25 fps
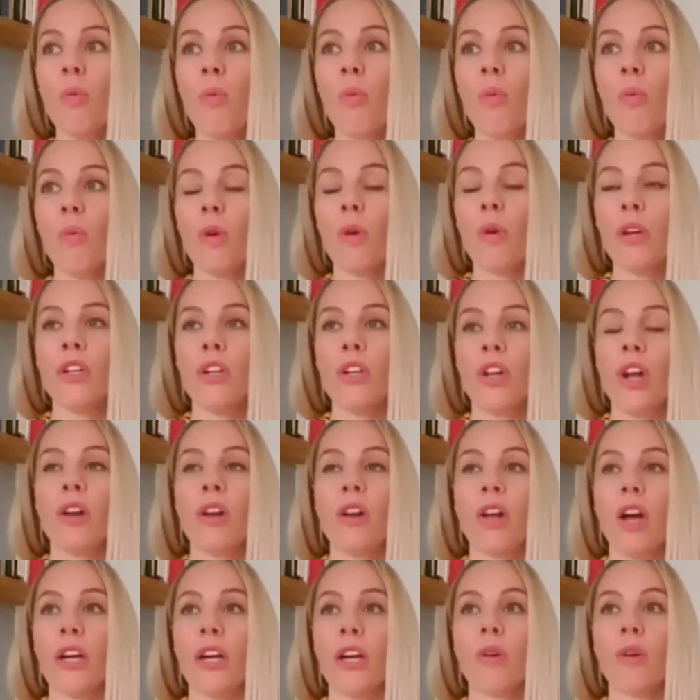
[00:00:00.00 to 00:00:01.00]
You know,
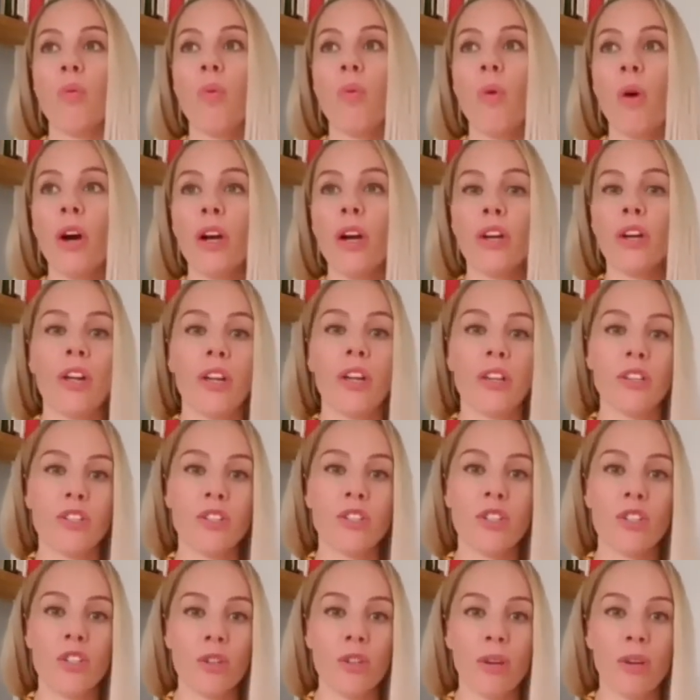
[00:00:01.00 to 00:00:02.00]
like, why on earth
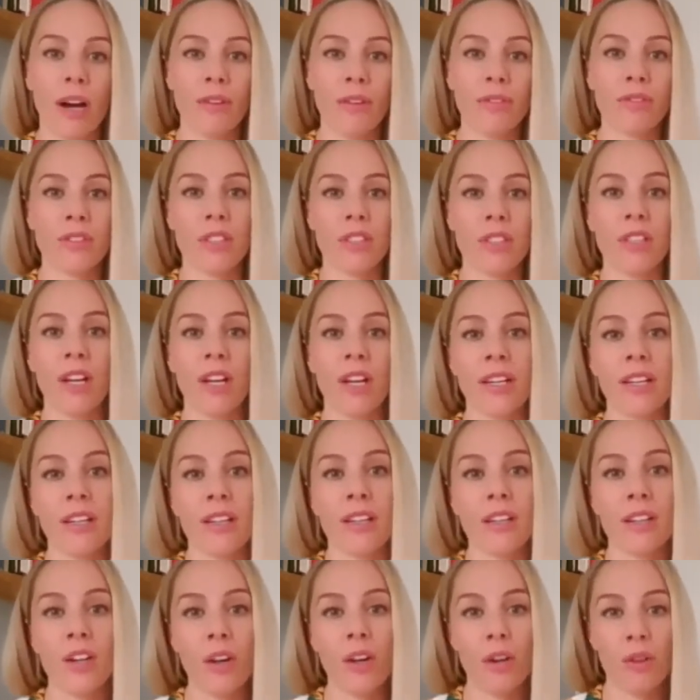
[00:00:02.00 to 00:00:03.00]
should you have to like
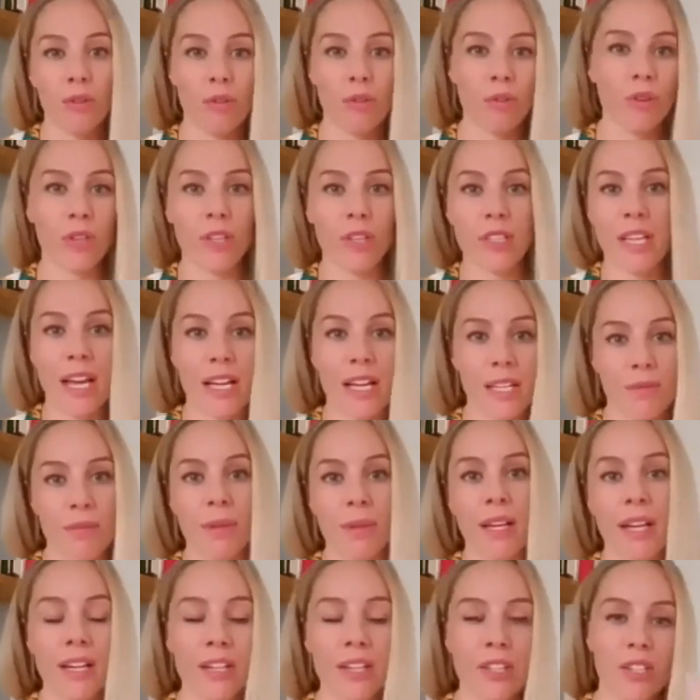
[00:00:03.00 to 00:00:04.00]
go through this
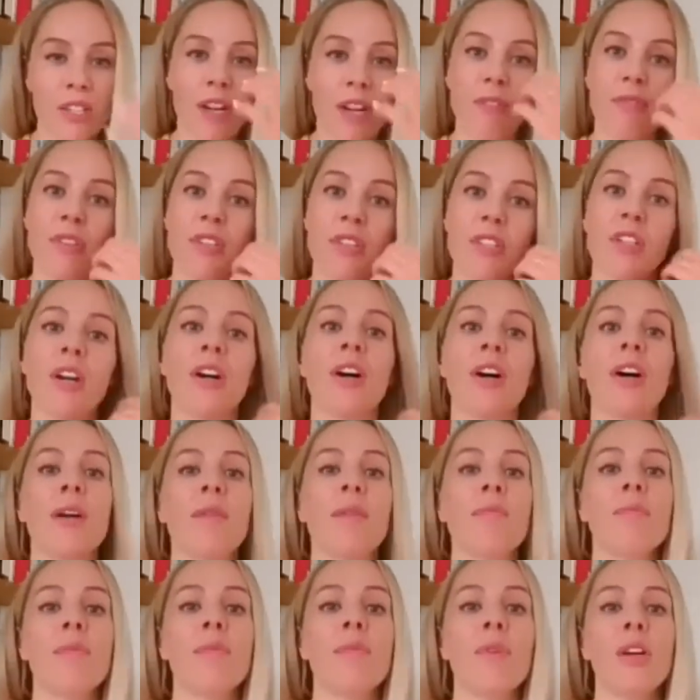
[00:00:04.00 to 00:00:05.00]
explanation every
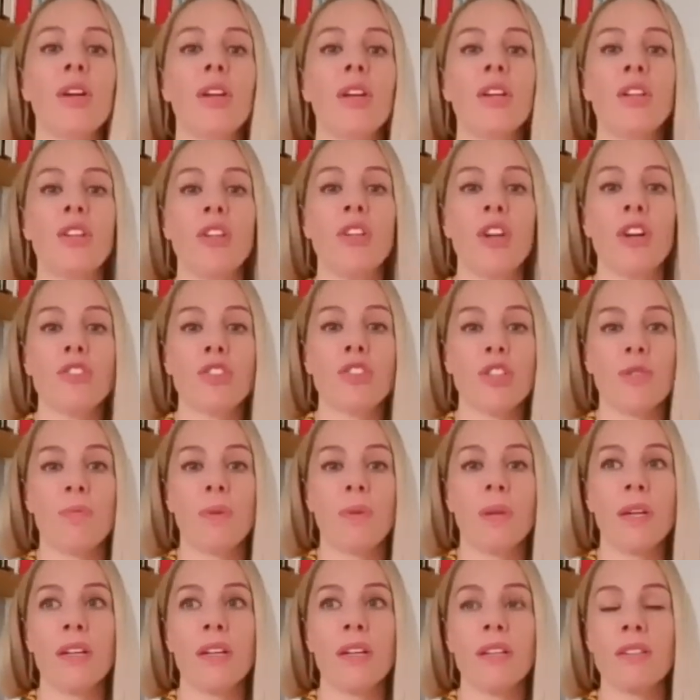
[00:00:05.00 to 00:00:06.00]
time, you know, just
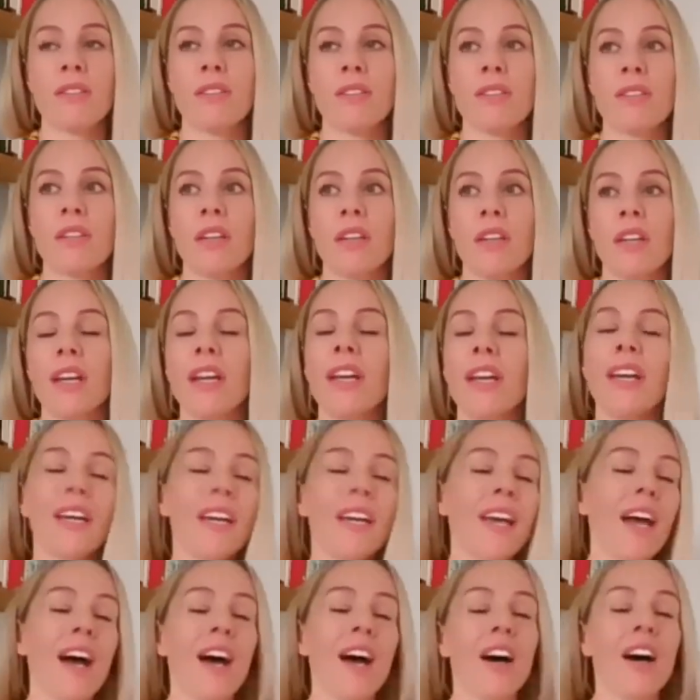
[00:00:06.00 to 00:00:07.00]
because?
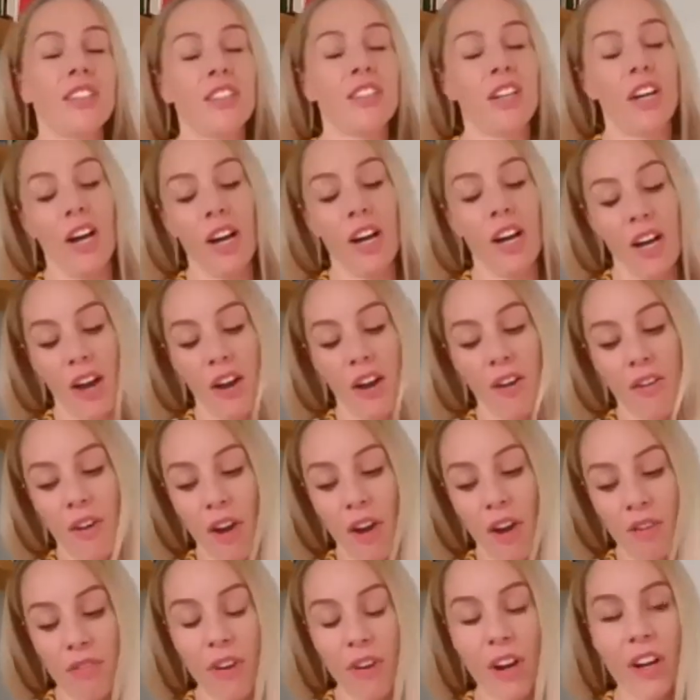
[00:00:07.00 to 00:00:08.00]
I
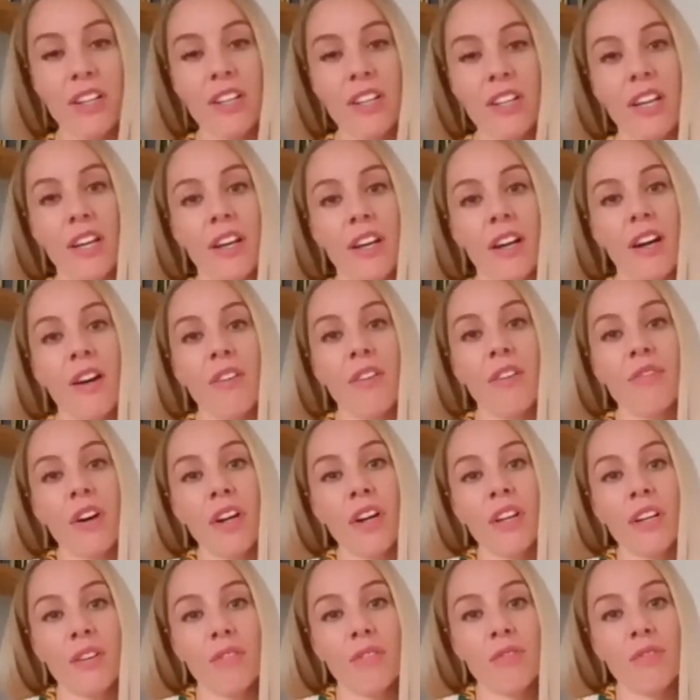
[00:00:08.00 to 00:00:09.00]
find
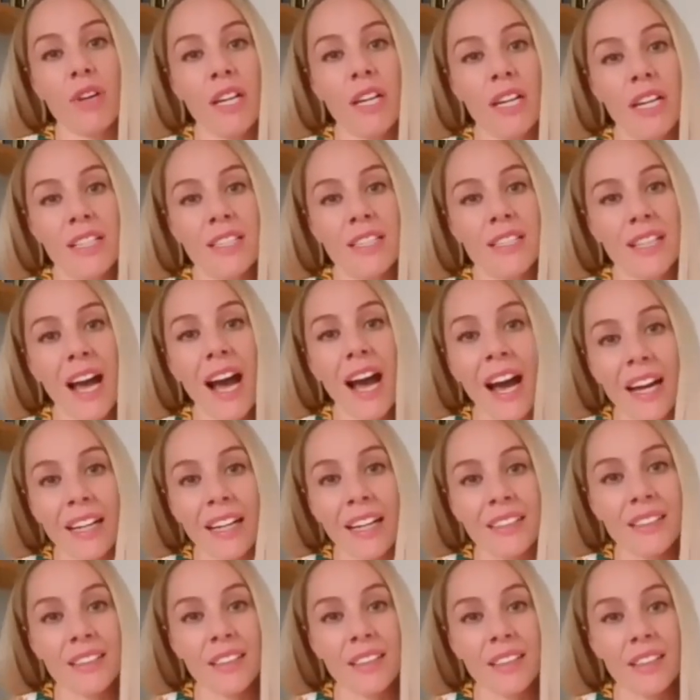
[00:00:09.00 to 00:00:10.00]
it really sad
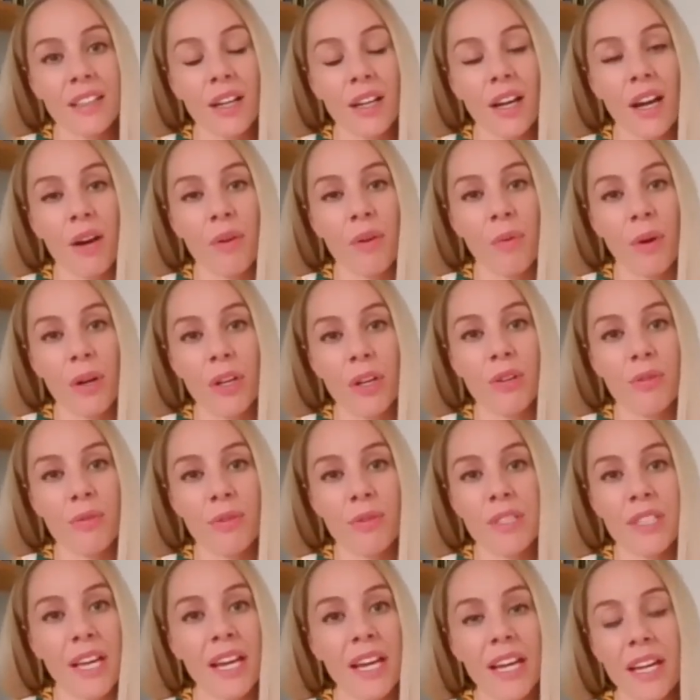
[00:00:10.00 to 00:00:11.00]
when you were
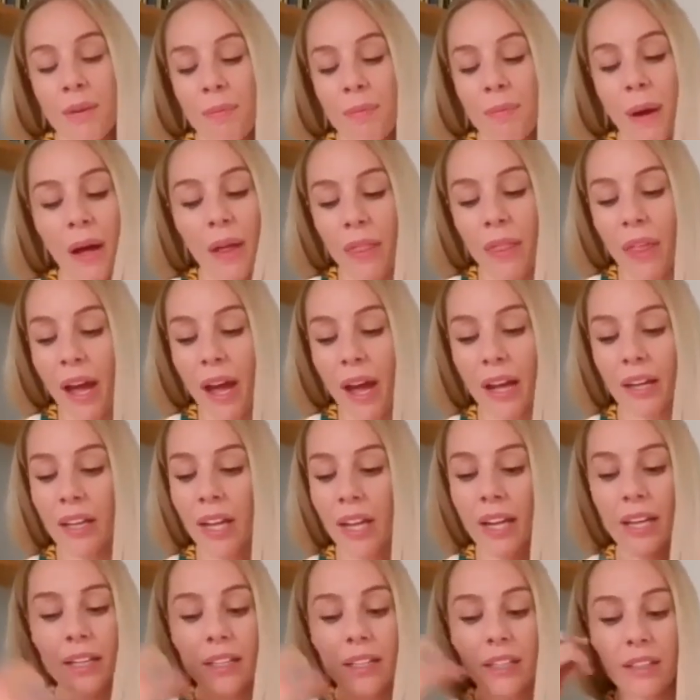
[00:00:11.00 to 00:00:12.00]
saying about that,
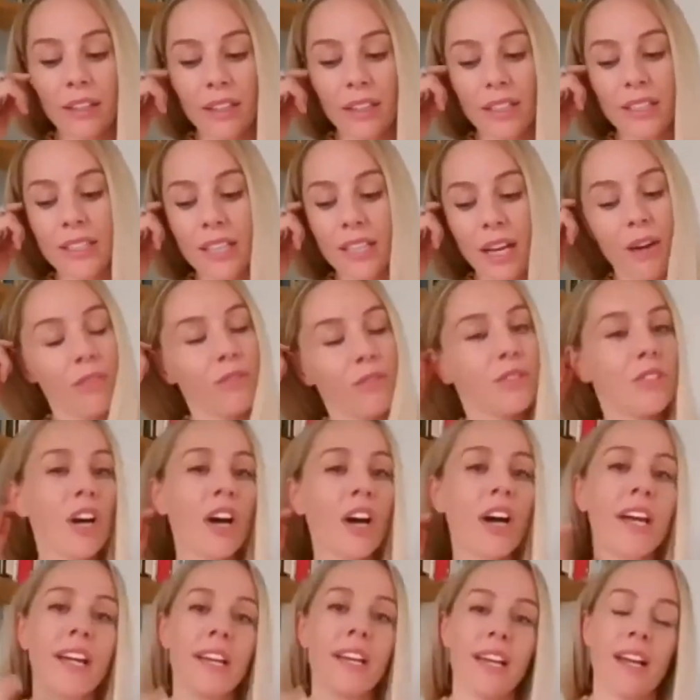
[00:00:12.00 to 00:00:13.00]
like the
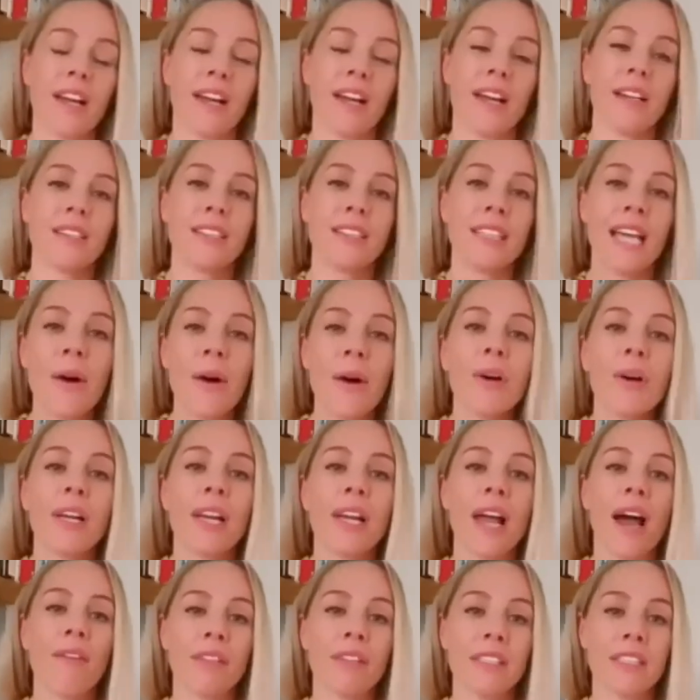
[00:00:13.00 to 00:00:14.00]
self-doubt and
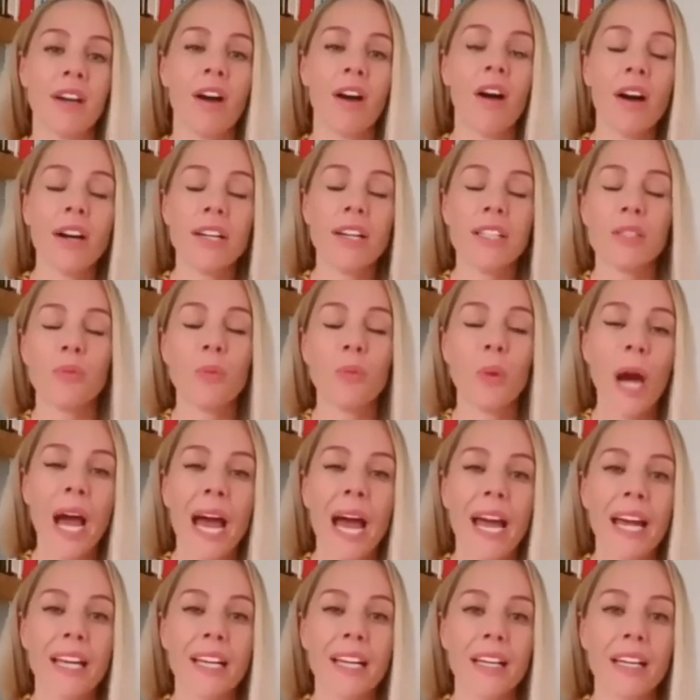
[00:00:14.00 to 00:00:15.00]
having to hide
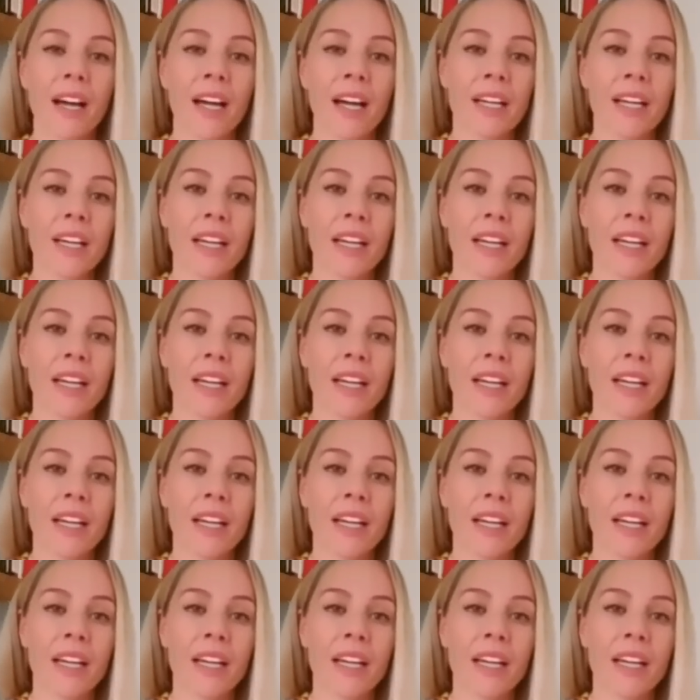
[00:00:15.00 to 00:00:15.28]
away, like